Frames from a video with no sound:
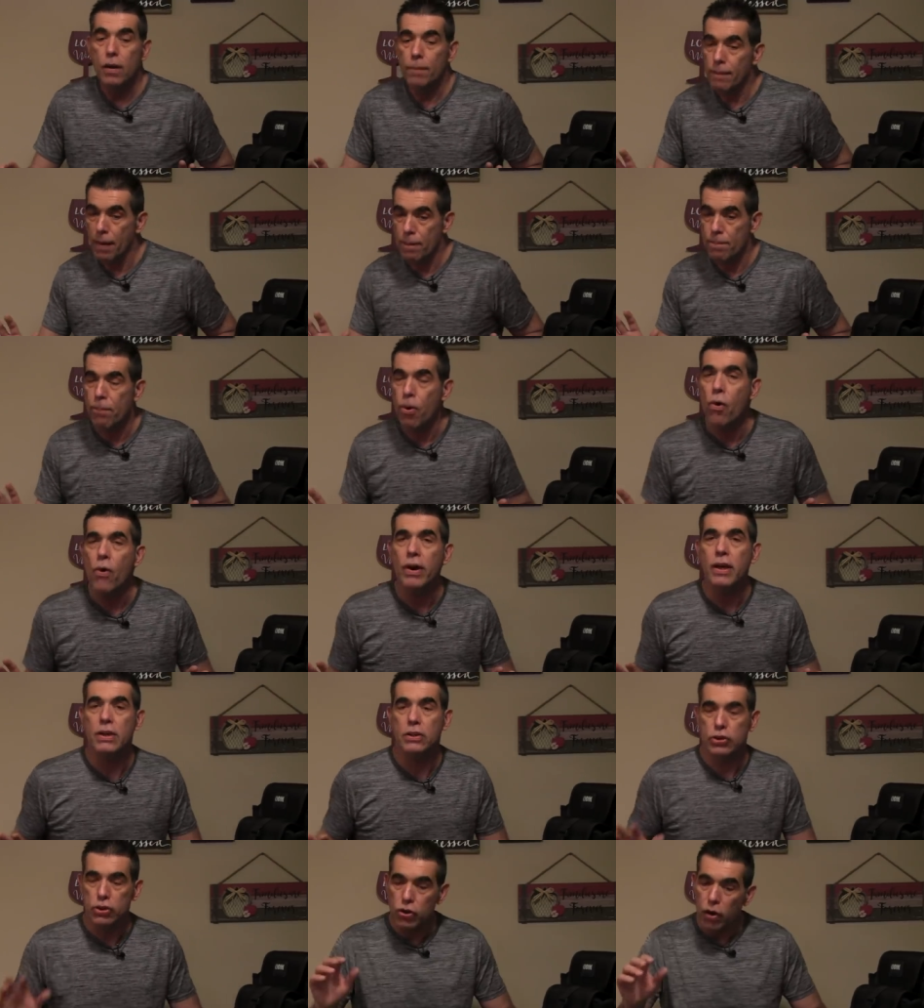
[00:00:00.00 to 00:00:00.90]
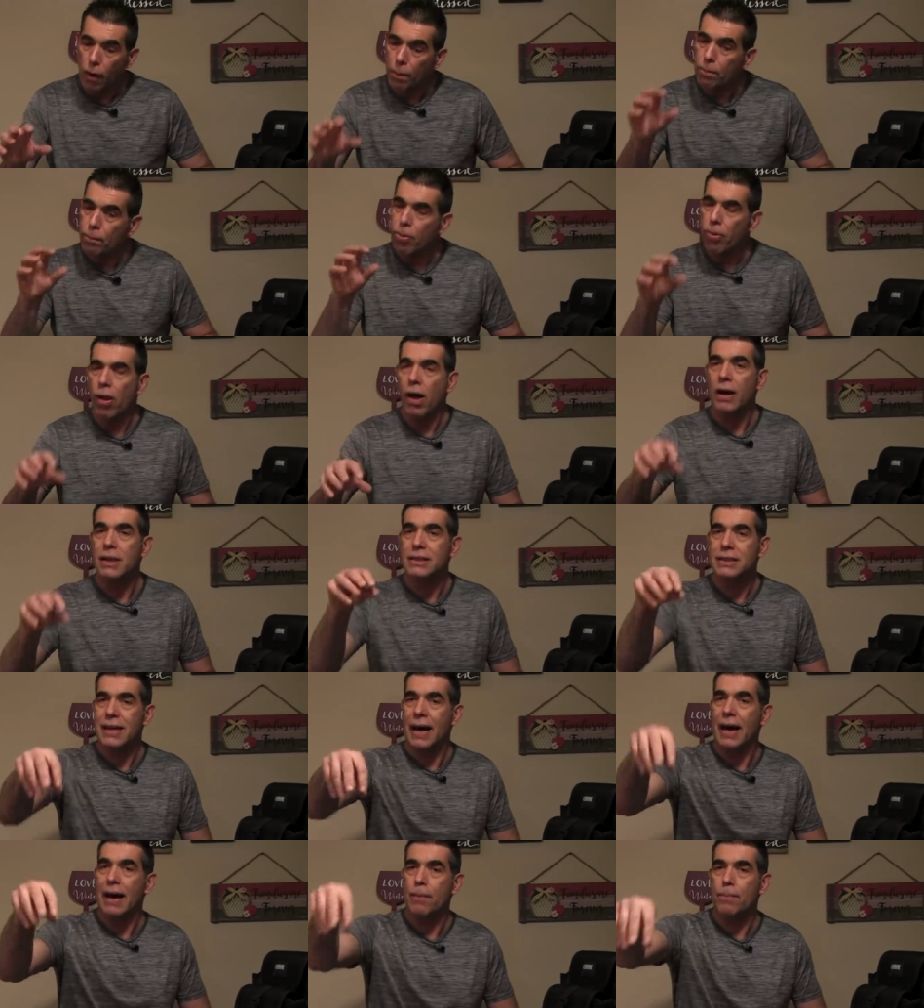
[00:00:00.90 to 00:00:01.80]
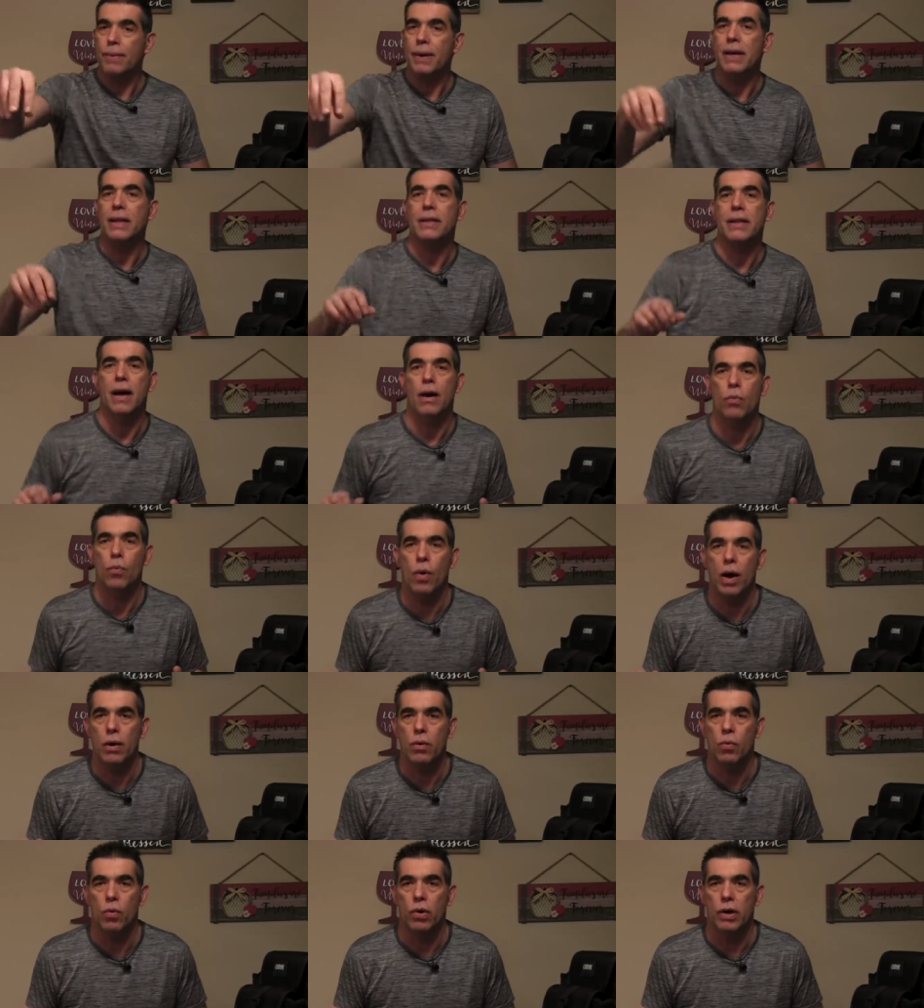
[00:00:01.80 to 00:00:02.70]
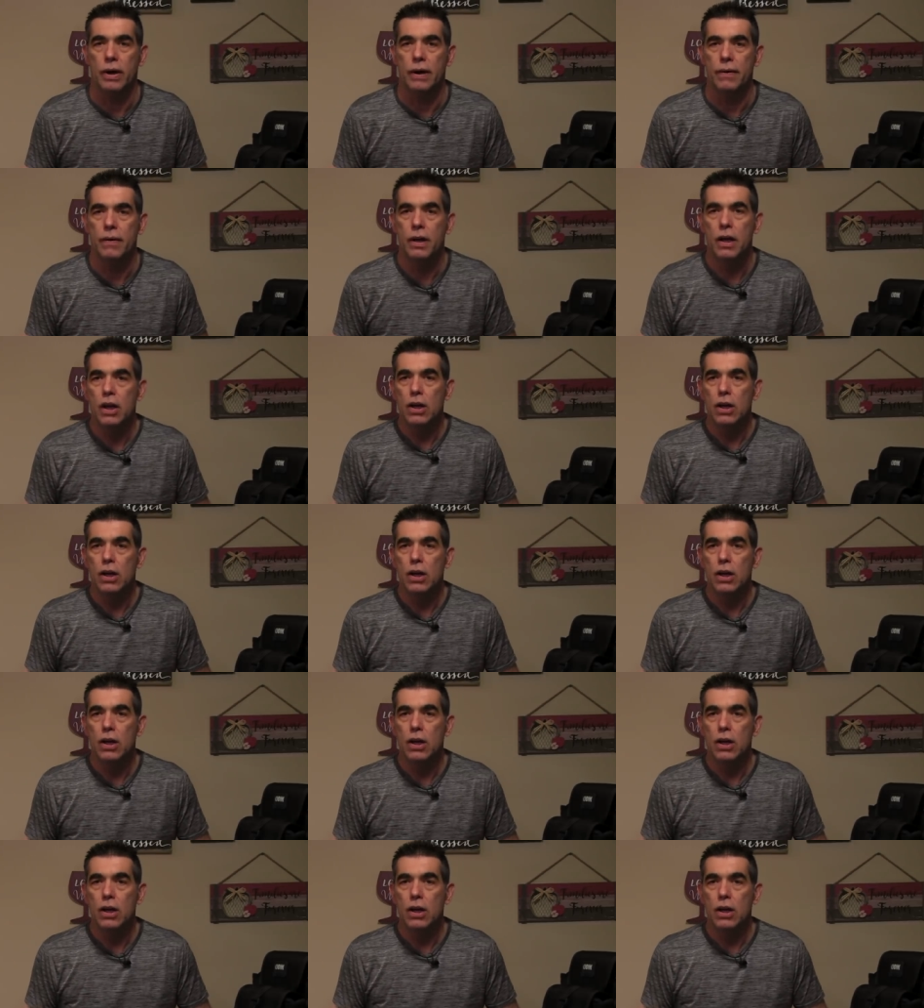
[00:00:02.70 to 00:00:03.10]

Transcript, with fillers: My point is your plug's gotta be in that white water.